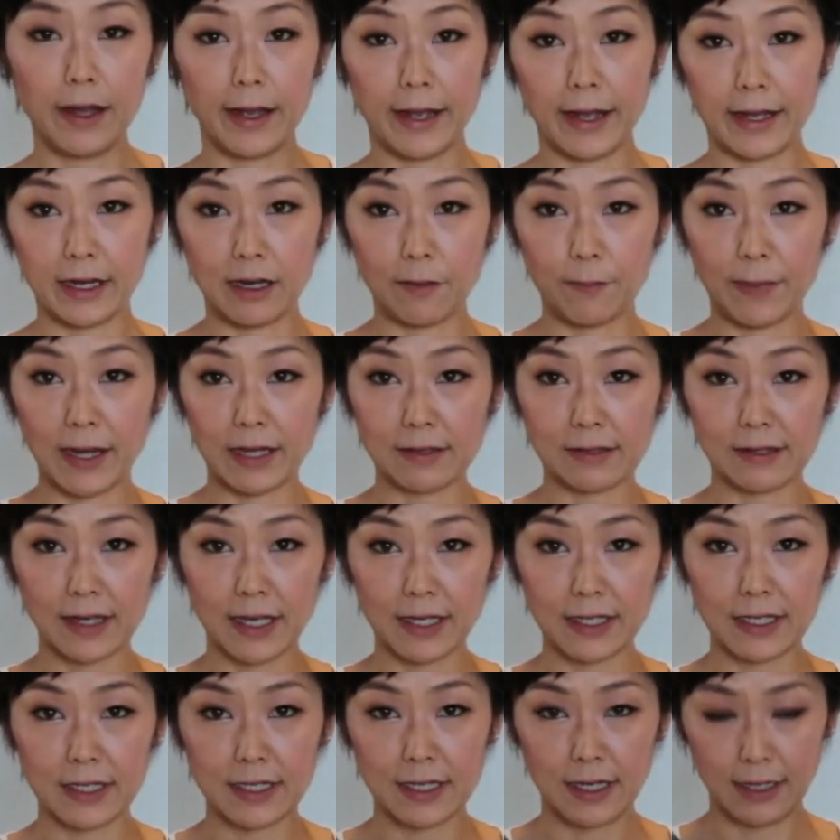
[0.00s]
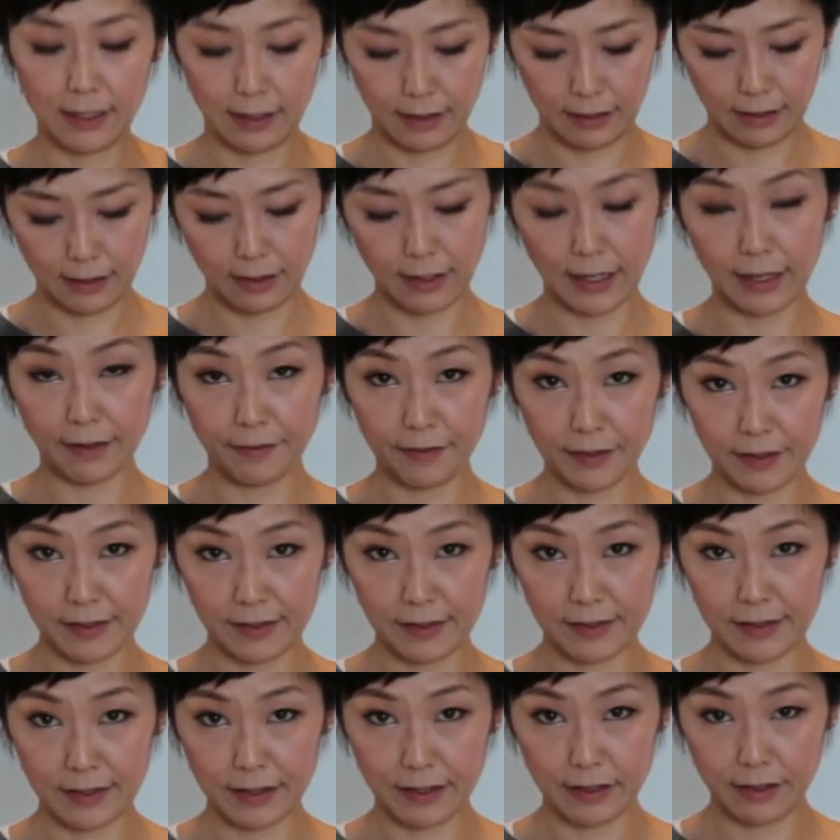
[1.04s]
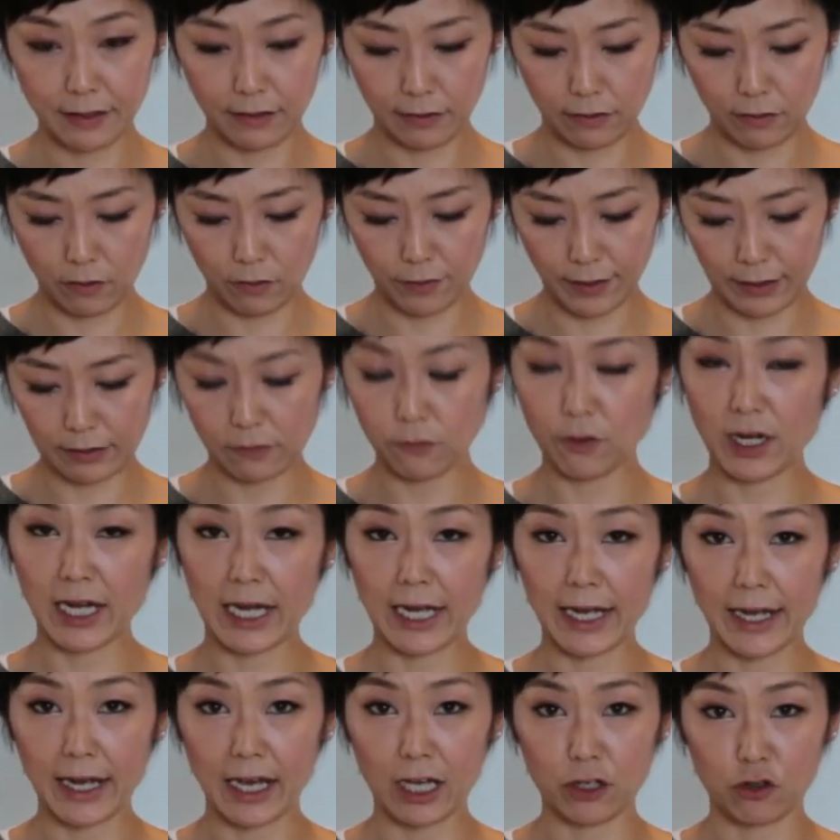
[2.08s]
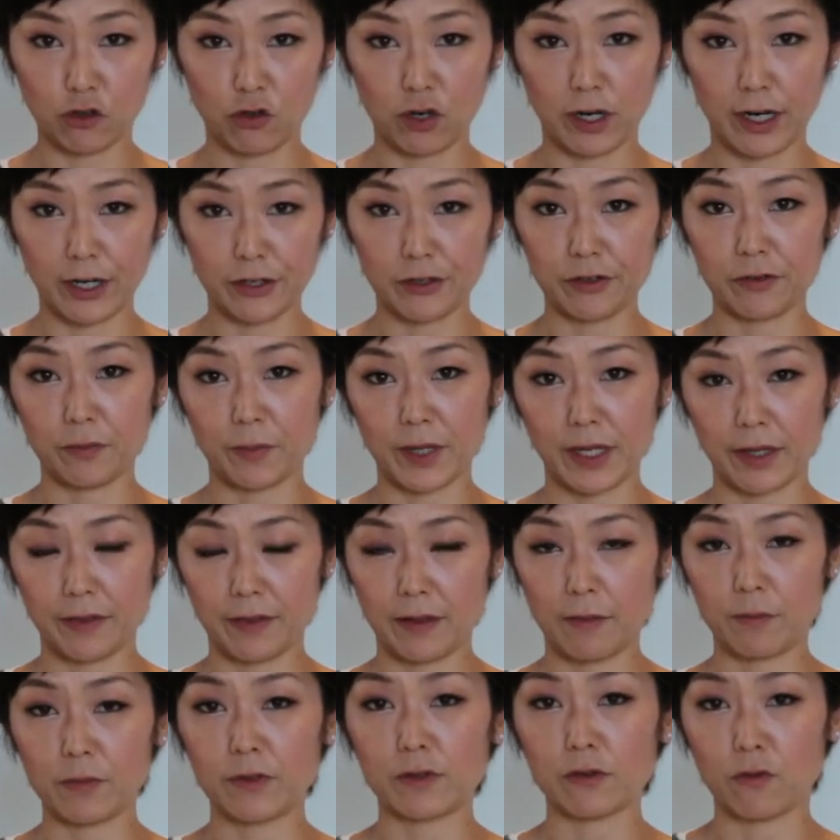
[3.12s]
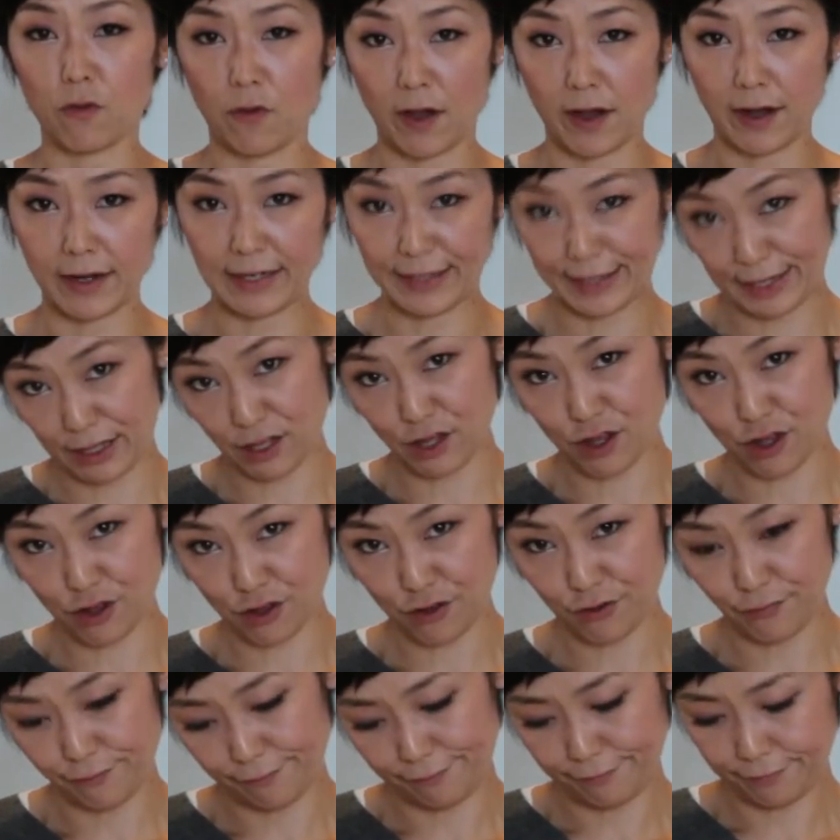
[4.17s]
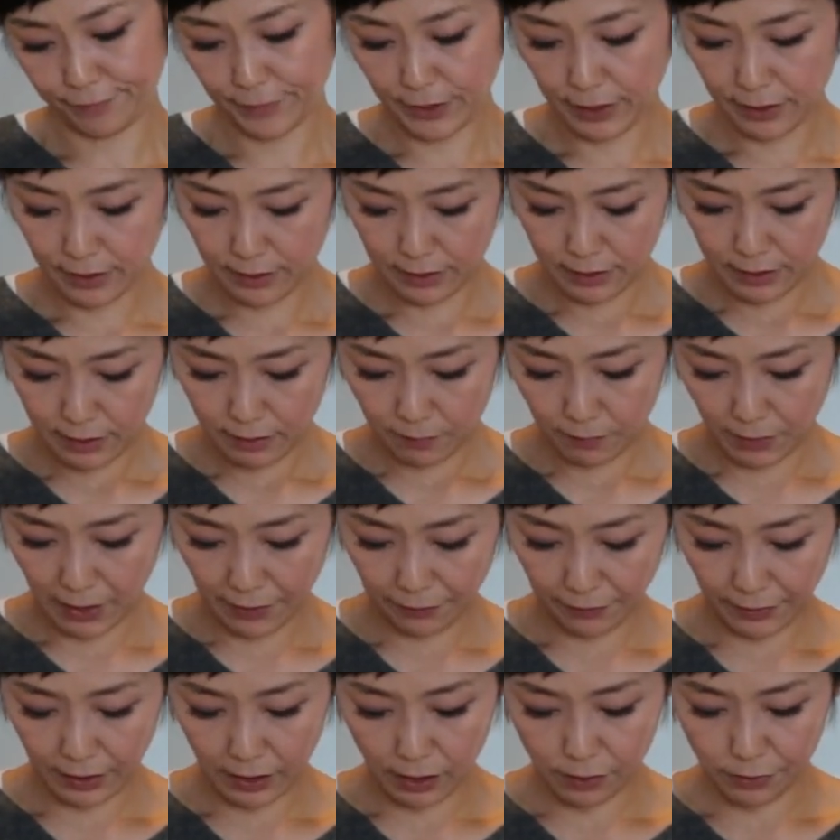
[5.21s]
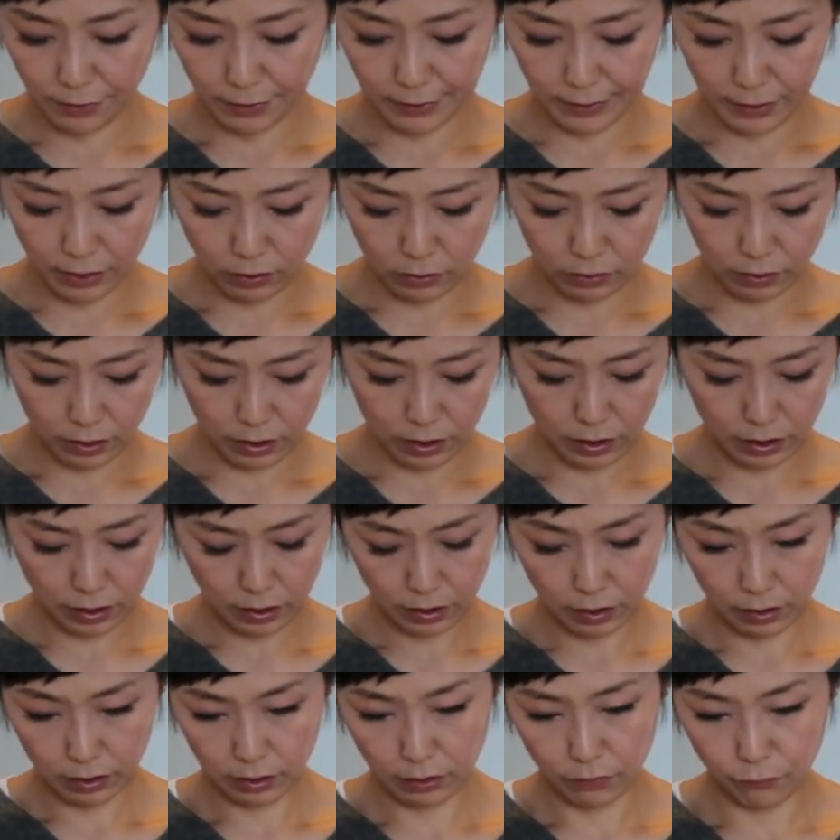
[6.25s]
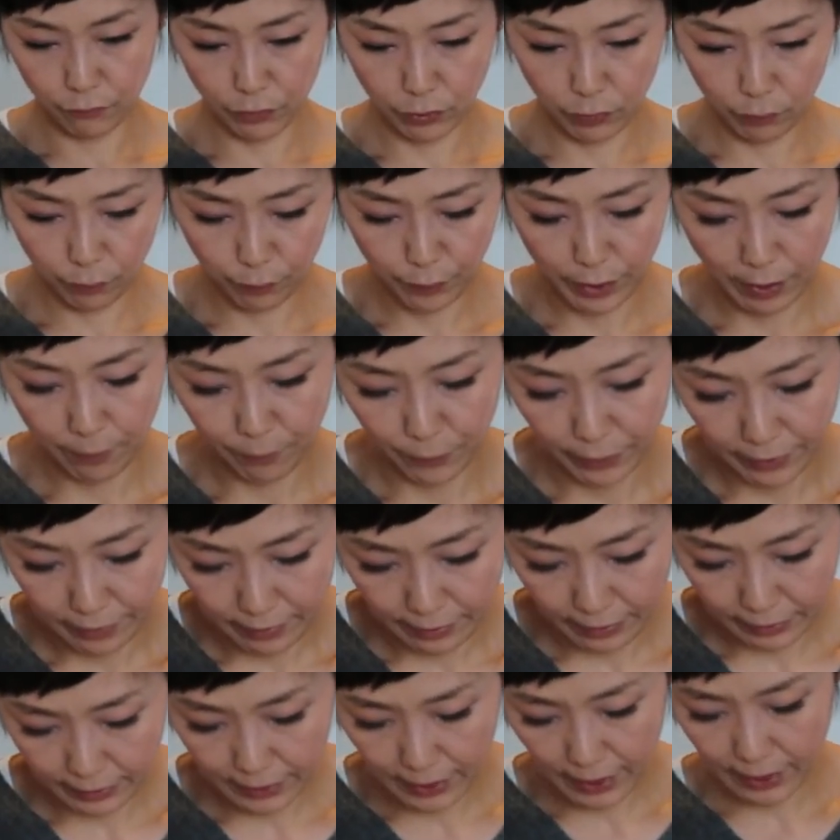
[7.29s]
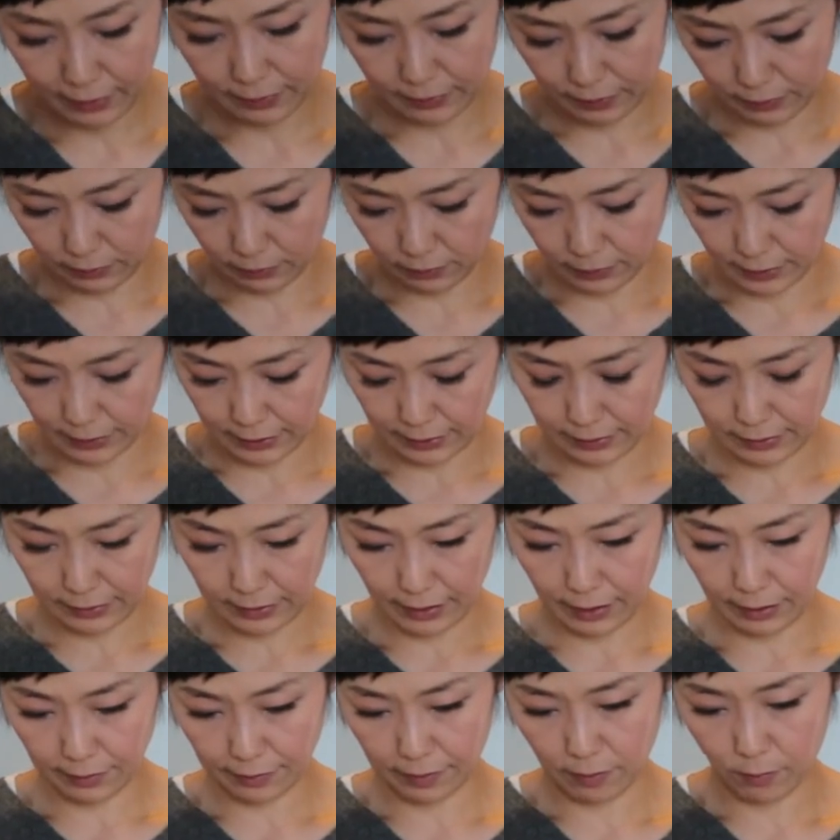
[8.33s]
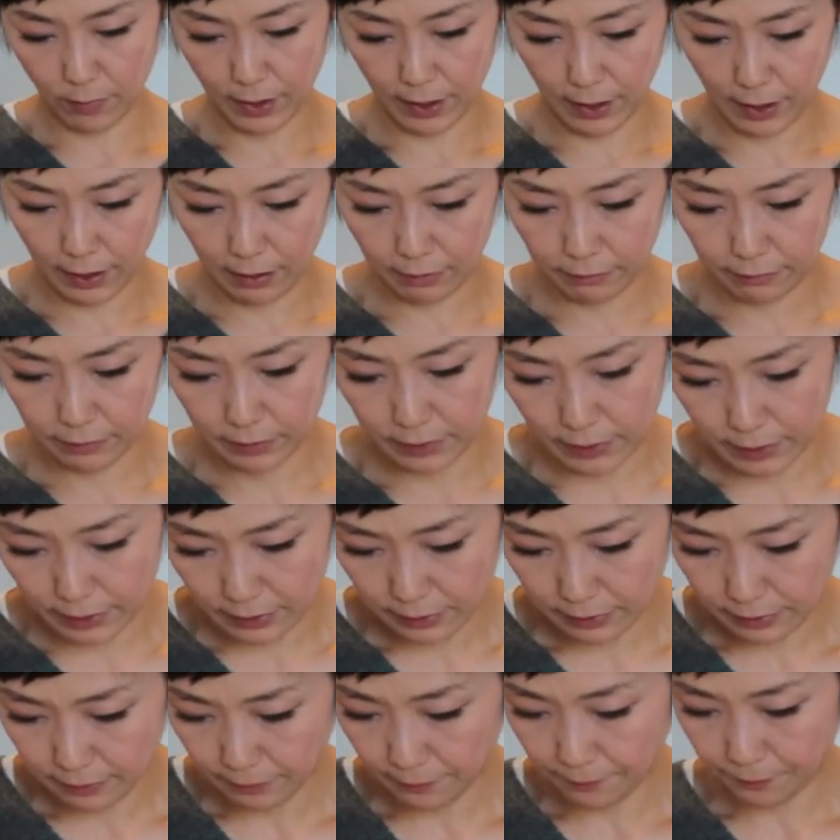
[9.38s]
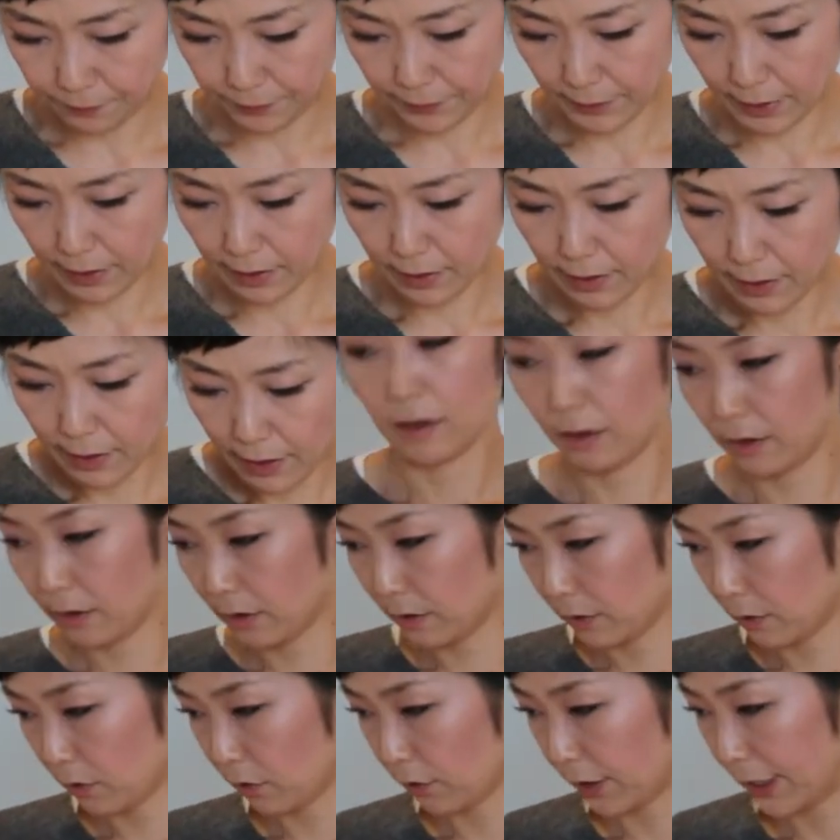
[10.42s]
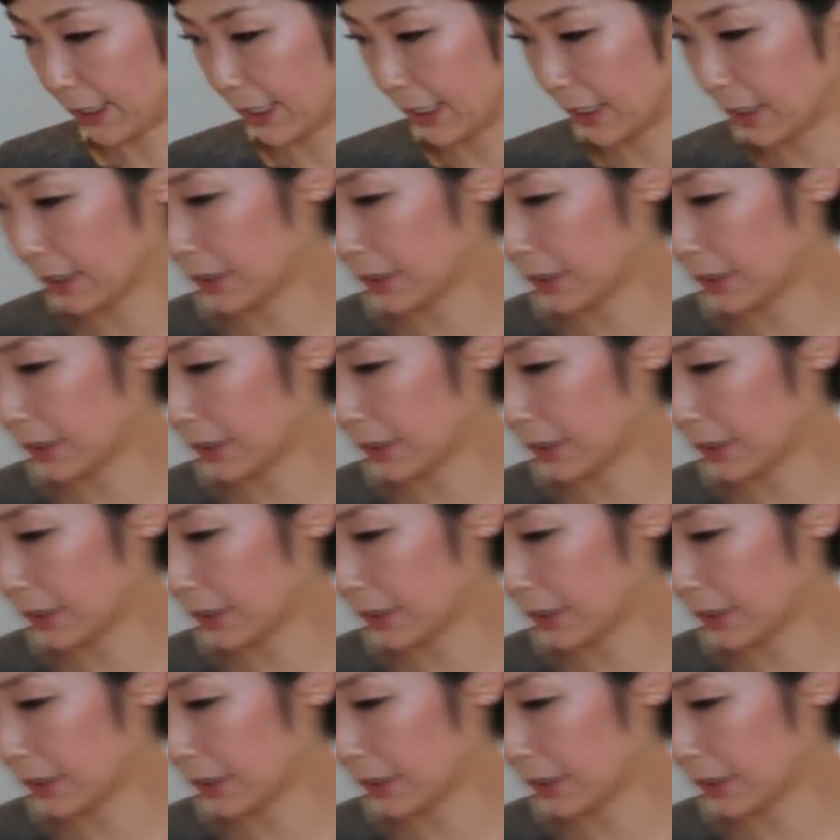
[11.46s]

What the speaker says: in a basket like this. So that's why I try to make them square-ish. But these are not room temperature yet, so let's take them out. So here